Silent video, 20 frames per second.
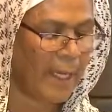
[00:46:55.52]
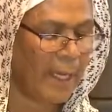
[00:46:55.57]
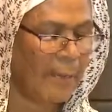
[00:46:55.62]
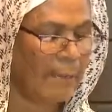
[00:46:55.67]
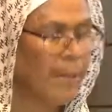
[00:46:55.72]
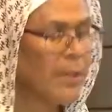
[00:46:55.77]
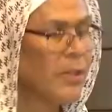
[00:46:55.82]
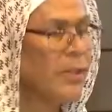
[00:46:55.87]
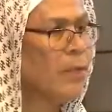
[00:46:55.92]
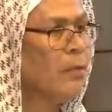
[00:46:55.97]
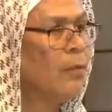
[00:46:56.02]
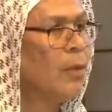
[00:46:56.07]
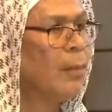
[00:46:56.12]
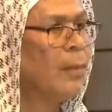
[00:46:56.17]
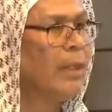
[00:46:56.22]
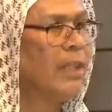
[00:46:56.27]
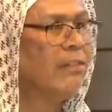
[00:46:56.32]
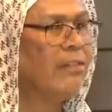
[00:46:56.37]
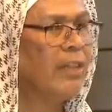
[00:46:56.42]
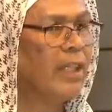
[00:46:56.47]
Muslim
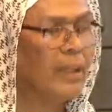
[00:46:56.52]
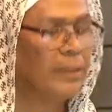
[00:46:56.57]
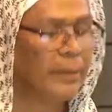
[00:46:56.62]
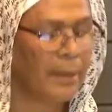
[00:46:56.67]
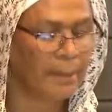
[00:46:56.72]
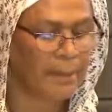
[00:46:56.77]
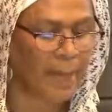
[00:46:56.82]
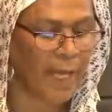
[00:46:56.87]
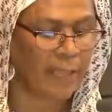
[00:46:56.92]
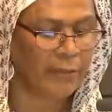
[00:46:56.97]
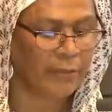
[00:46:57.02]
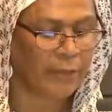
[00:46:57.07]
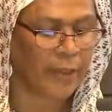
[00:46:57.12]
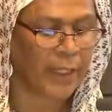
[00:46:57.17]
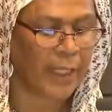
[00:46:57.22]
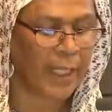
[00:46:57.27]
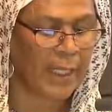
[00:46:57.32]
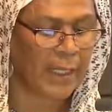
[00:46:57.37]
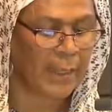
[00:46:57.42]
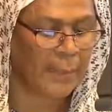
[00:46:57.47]
women developed a
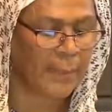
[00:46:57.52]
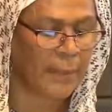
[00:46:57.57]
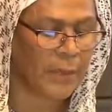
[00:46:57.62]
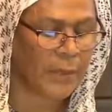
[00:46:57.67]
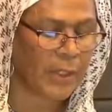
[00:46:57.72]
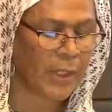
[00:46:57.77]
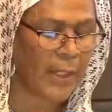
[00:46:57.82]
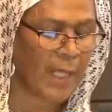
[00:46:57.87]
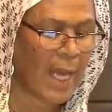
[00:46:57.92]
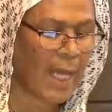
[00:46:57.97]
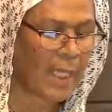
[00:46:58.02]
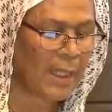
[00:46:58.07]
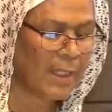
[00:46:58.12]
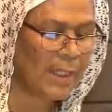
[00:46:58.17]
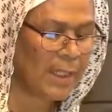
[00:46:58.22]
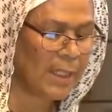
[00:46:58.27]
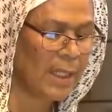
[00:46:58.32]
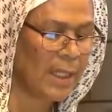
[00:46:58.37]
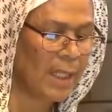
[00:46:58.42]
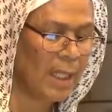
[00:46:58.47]
bifurcated
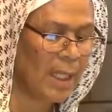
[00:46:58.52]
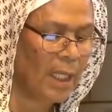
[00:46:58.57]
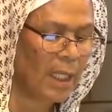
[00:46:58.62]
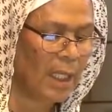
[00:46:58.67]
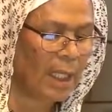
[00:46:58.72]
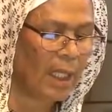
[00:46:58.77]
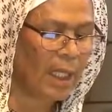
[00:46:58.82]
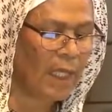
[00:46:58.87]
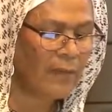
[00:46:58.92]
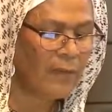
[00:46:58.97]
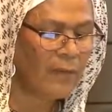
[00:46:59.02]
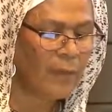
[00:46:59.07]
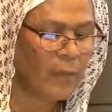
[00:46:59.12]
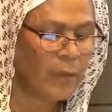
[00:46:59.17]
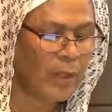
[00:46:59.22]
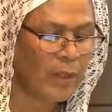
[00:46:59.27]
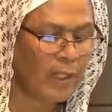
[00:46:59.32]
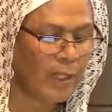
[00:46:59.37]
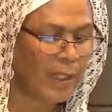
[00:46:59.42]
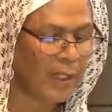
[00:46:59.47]
personality even
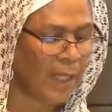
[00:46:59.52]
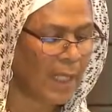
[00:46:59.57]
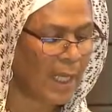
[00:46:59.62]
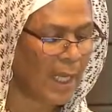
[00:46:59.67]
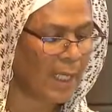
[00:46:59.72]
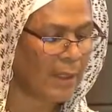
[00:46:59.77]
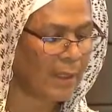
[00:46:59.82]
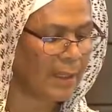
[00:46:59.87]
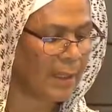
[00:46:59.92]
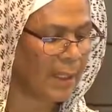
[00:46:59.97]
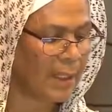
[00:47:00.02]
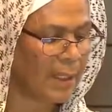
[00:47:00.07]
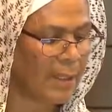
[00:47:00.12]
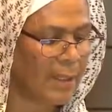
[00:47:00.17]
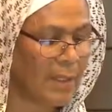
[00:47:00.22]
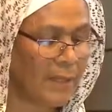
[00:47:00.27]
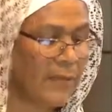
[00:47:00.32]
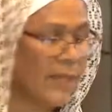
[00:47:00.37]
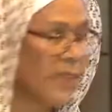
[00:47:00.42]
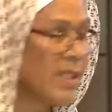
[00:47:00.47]
within the
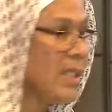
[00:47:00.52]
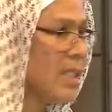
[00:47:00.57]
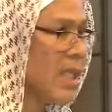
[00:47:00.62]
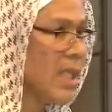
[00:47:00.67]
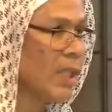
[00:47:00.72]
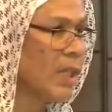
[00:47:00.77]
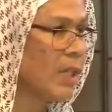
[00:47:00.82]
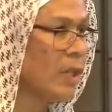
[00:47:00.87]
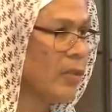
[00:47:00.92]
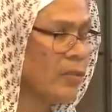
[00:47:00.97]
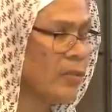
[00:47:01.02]
context of the secular